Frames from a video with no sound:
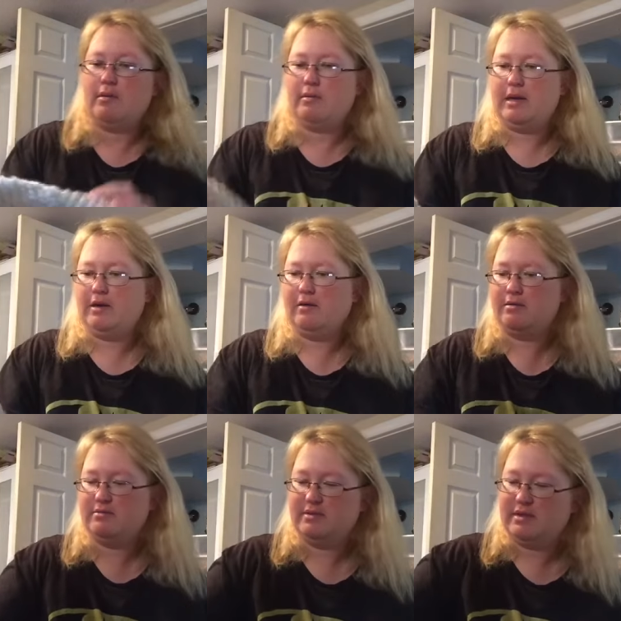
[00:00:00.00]
But
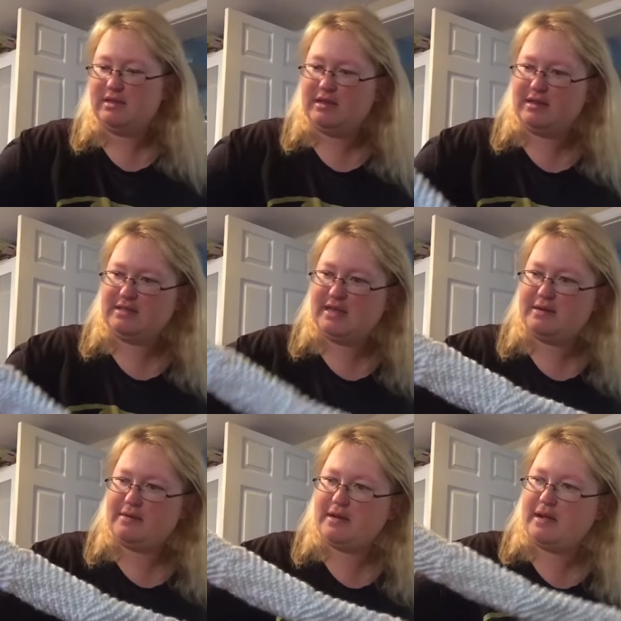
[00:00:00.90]
like I
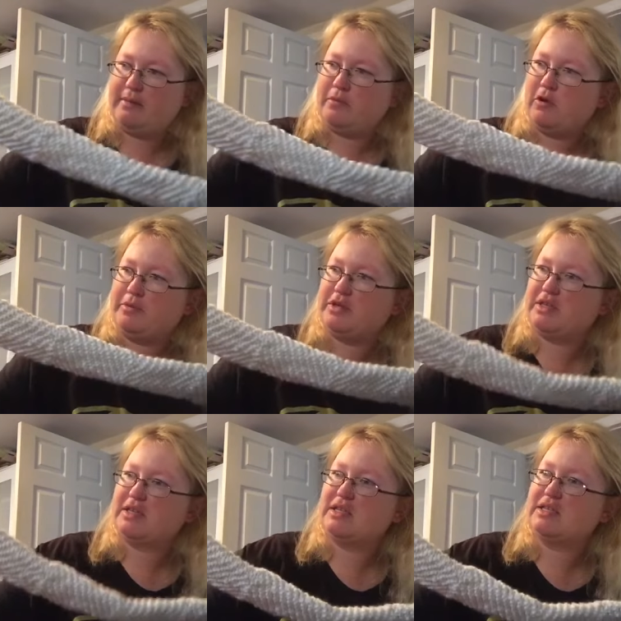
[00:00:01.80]
said, I am hoping to
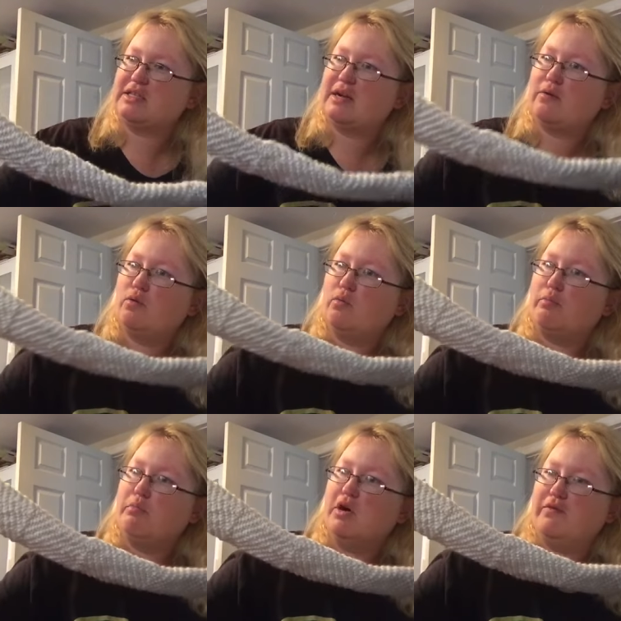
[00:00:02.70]
get this done
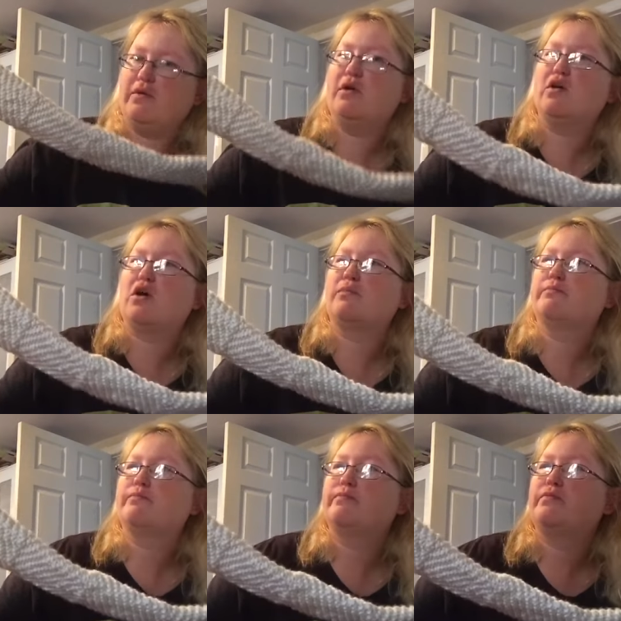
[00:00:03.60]
before
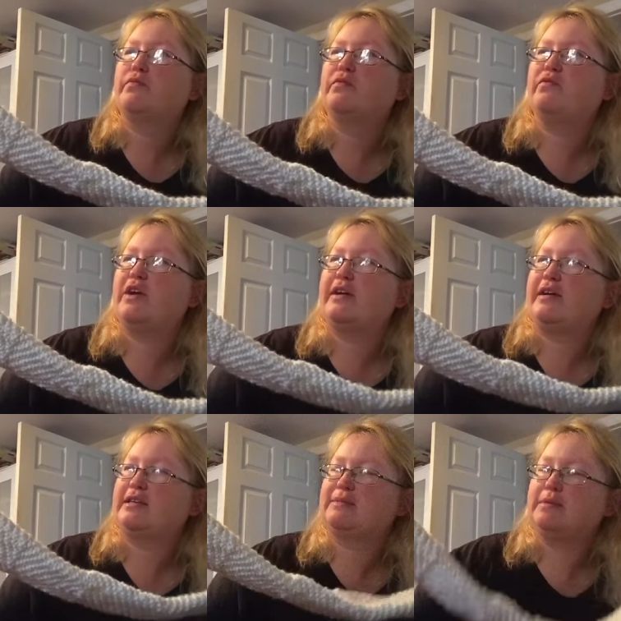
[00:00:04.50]
Fan
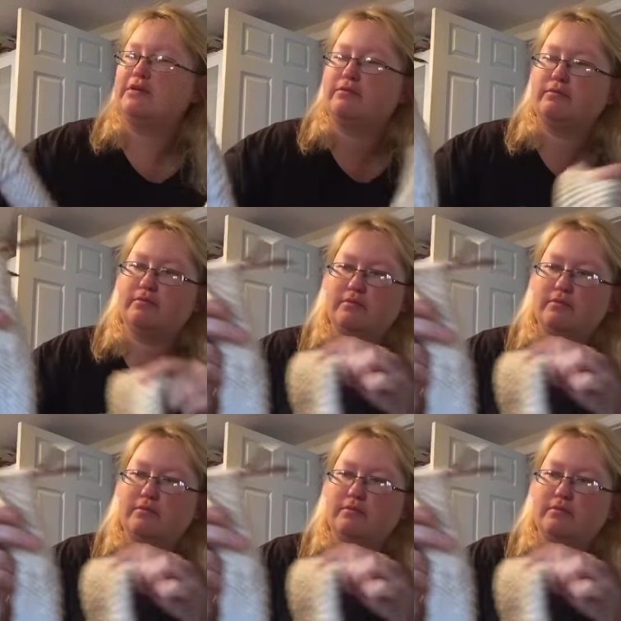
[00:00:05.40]
Expo,